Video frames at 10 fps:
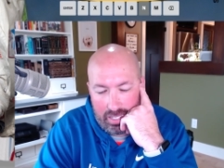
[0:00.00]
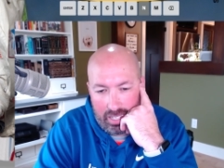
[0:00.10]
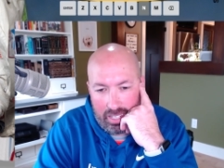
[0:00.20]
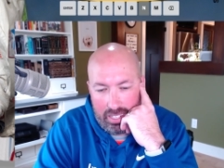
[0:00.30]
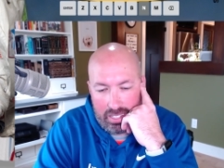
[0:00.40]

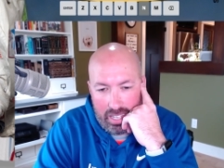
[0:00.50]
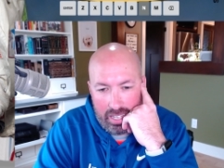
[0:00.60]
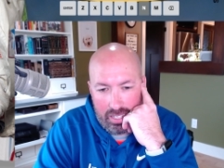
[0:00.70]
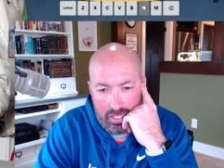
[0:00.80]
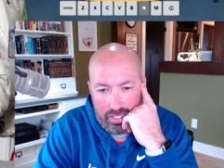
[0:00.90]
I like the
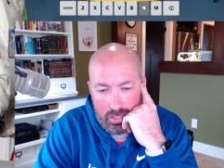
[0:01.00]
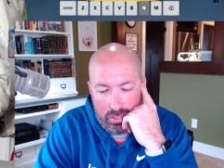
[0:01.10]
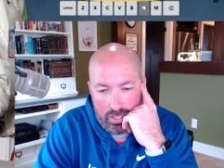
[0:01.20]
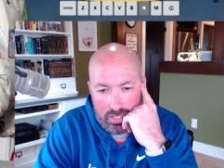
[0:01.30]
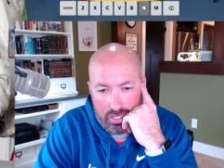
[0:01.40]
L. I don't
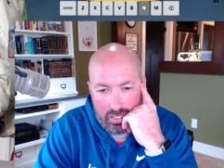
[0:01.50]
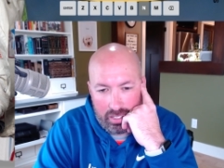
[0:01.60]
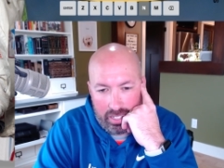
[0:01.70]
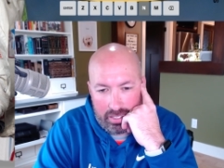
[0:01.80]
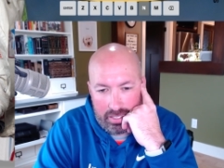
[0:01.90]
necessarily
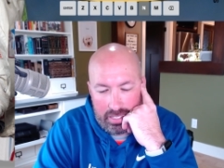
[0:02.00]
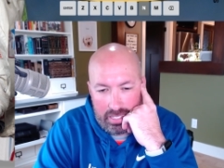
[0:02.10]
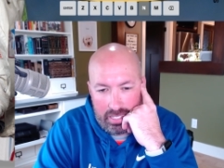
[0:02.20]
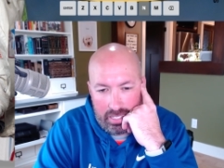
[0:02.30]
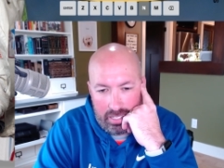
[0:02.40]
like the
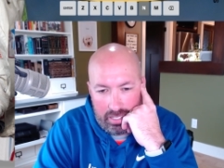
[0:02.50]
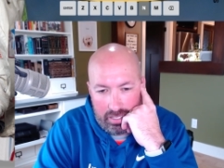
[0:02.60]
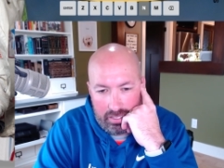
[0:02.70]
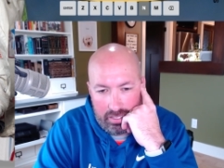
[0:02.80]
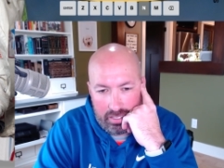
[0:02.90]

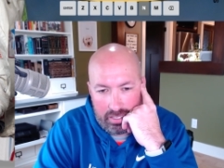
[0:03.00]
E.